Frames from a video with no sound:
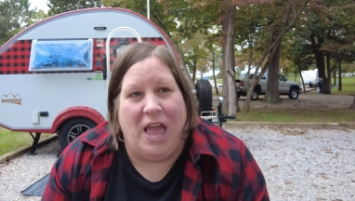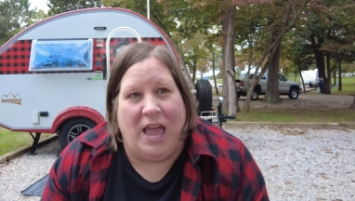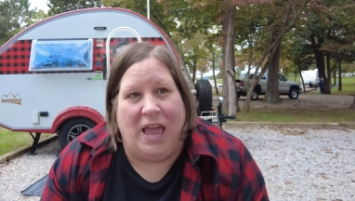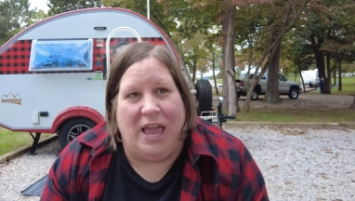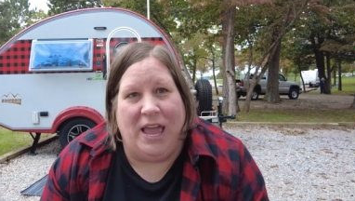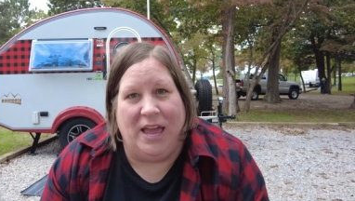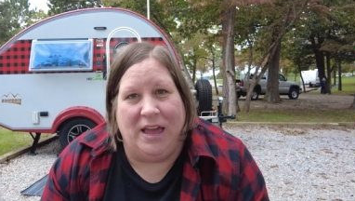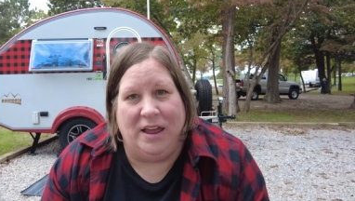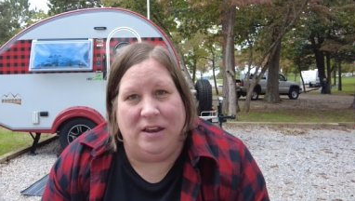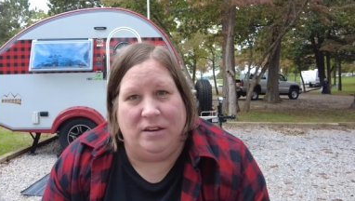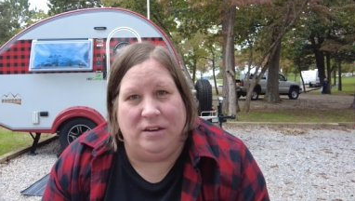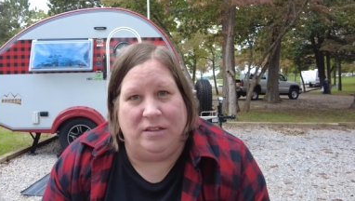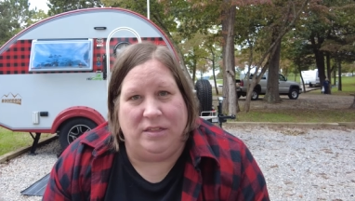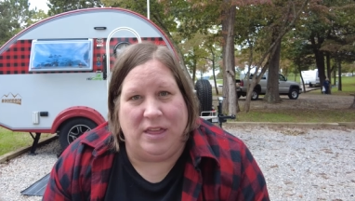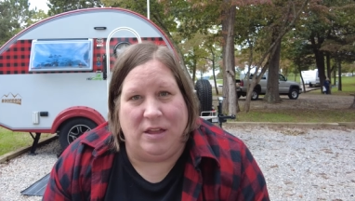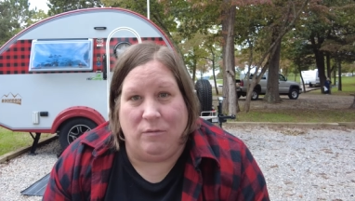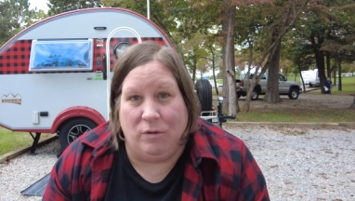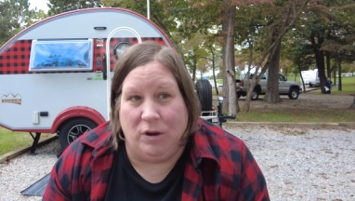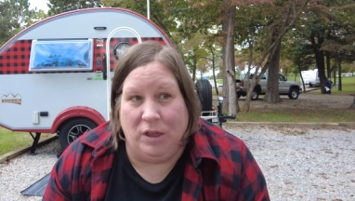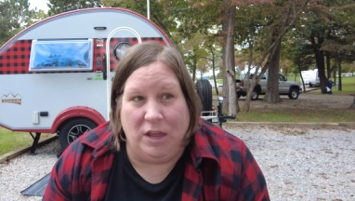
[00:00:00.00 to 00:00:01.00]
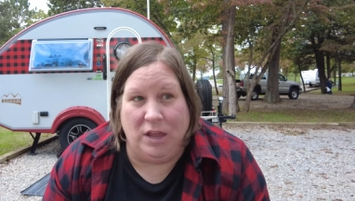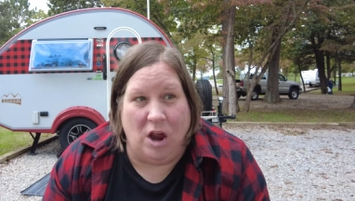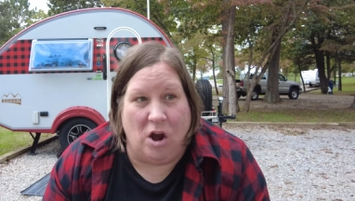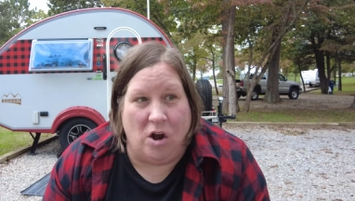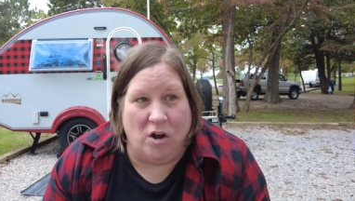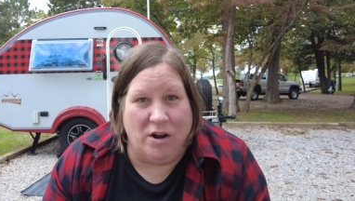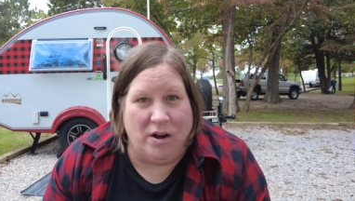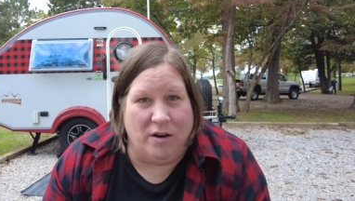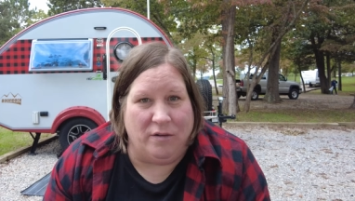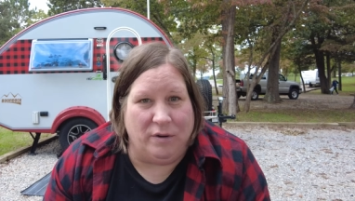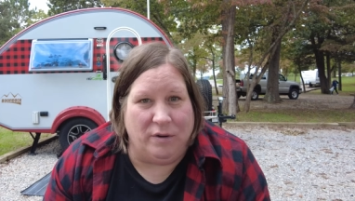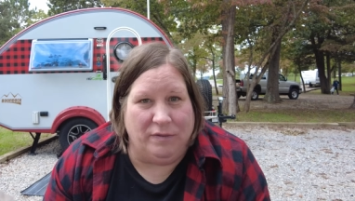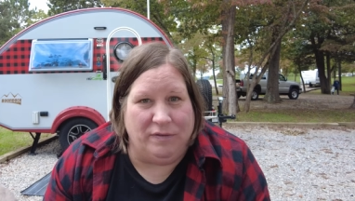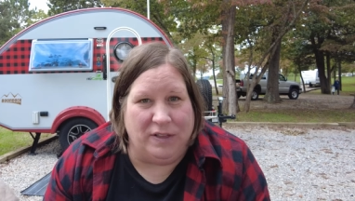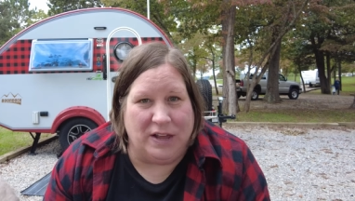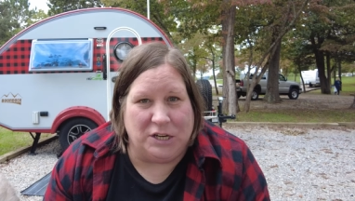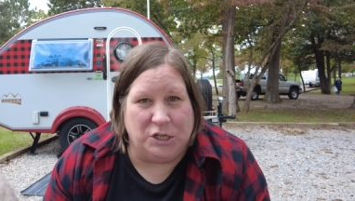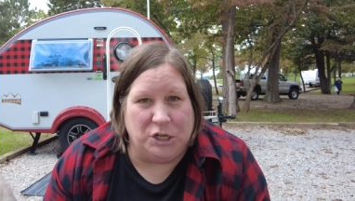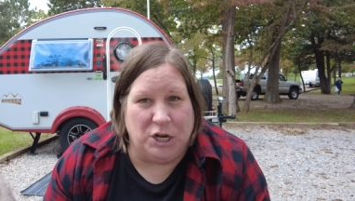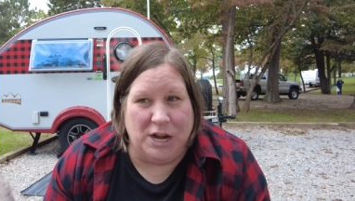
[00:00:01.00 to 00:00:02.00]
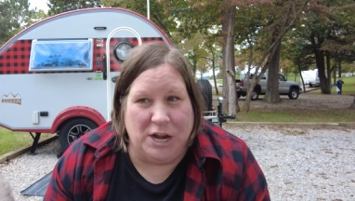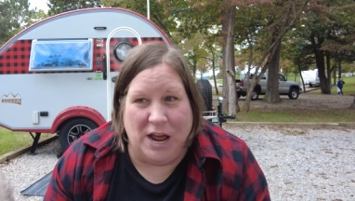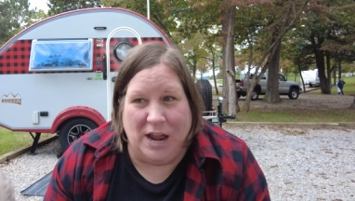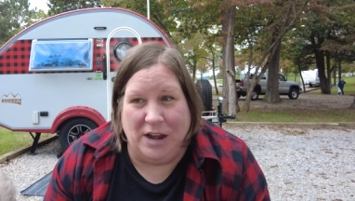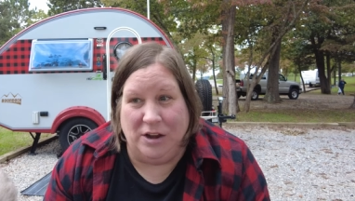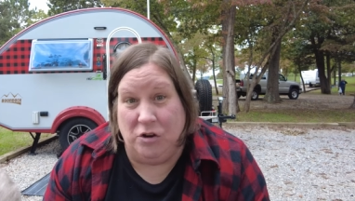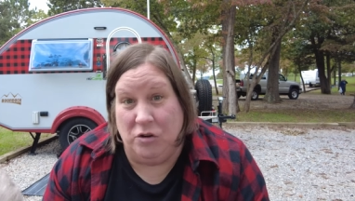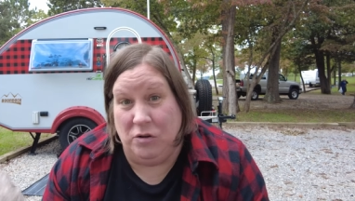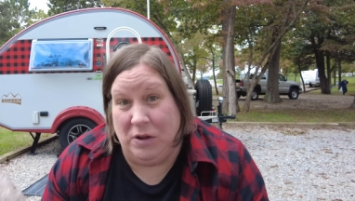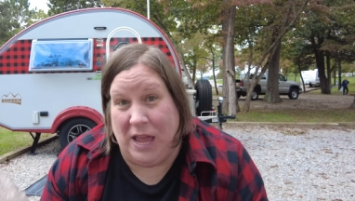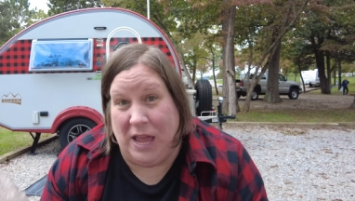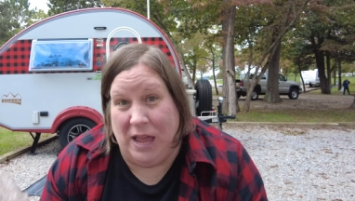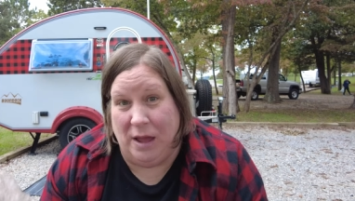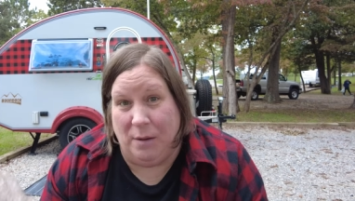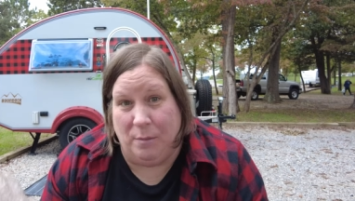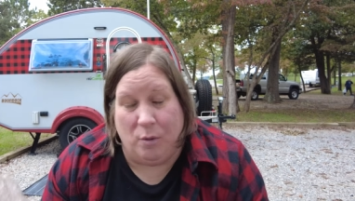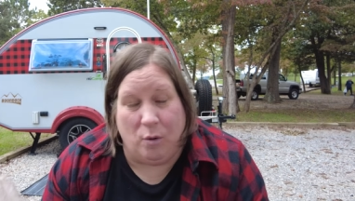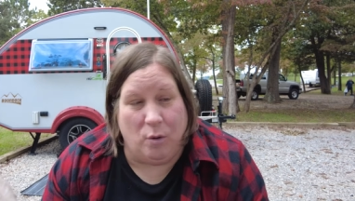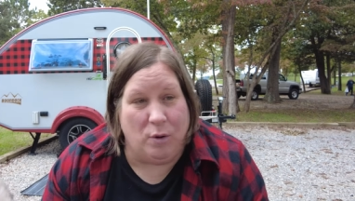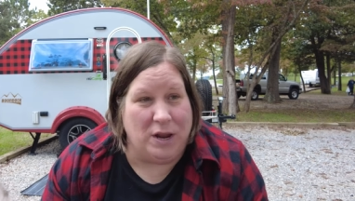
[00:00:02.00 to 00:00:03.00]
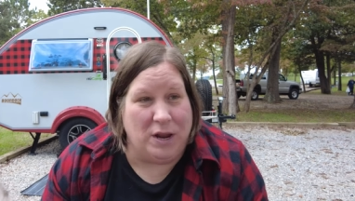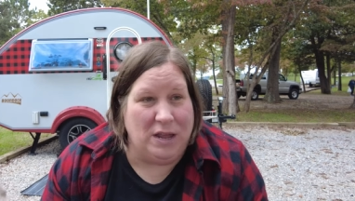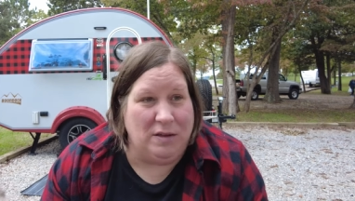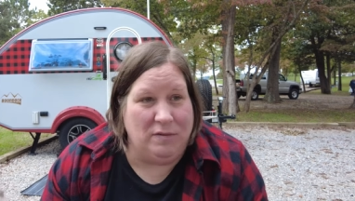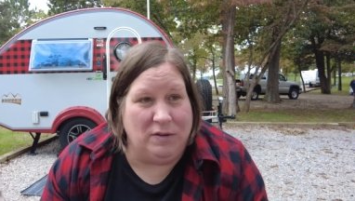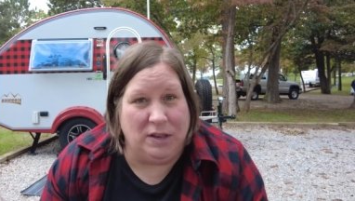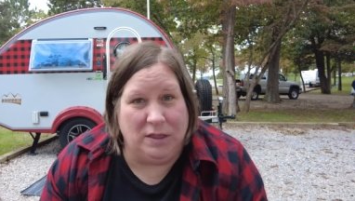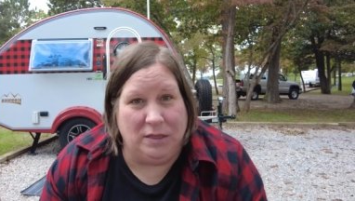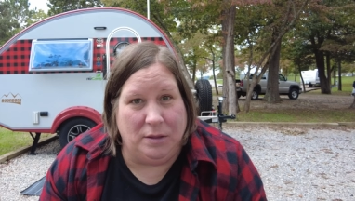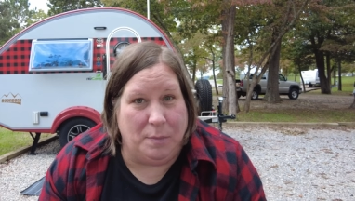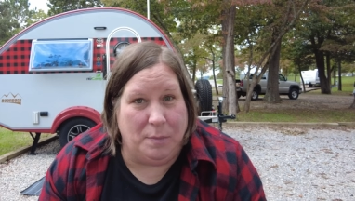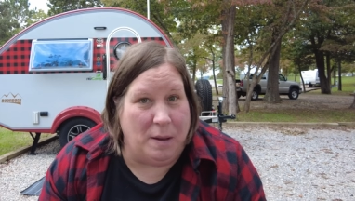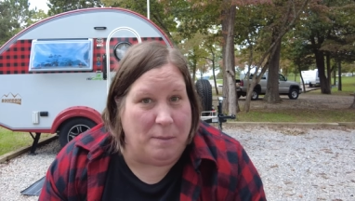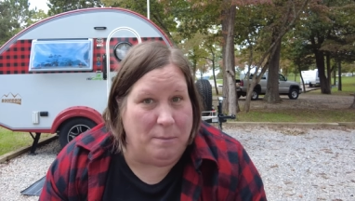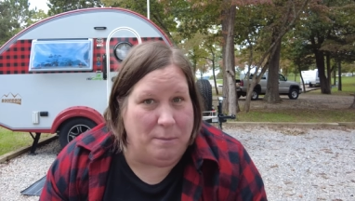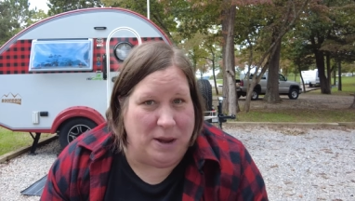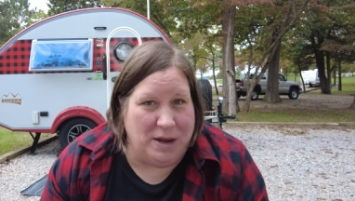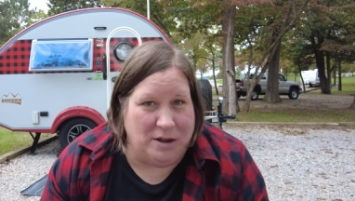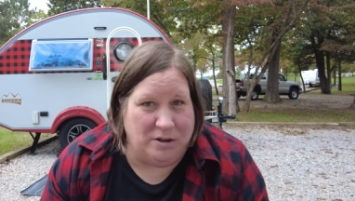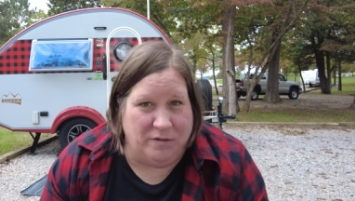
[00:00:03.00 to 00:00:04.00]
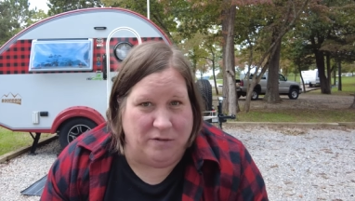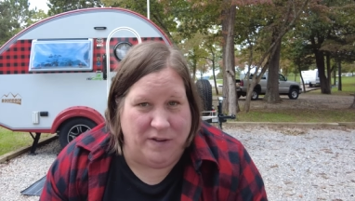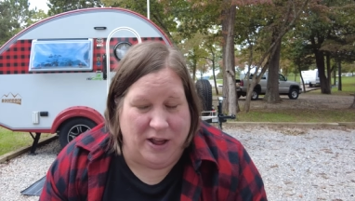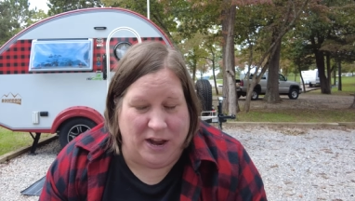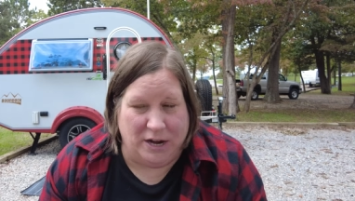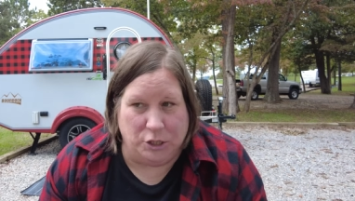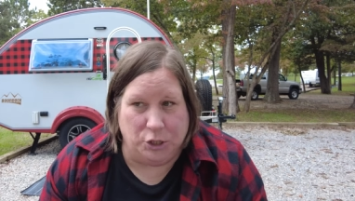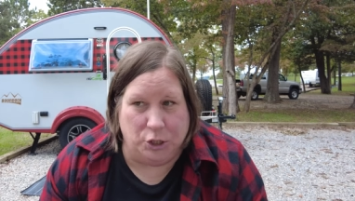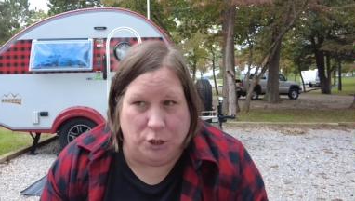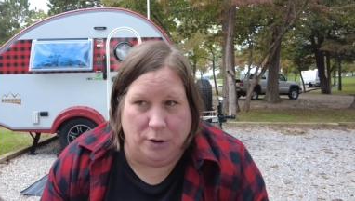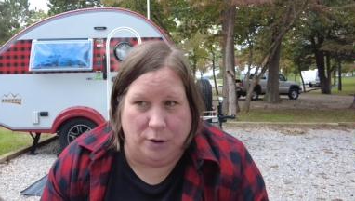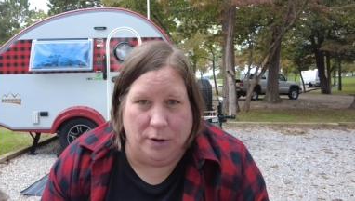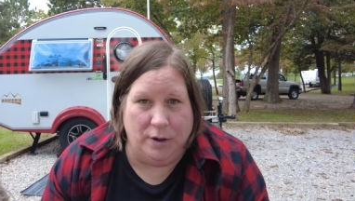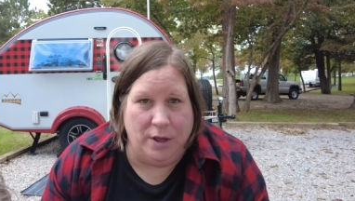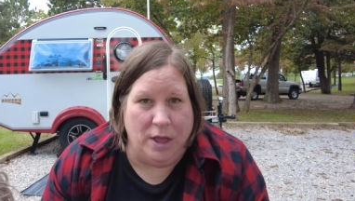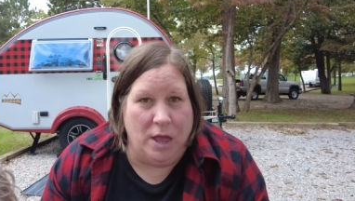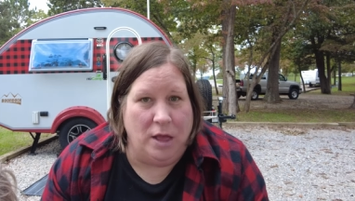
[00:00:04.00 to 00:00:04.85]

and they really aren't a reflection on nuCamp or even the pump manufacturer.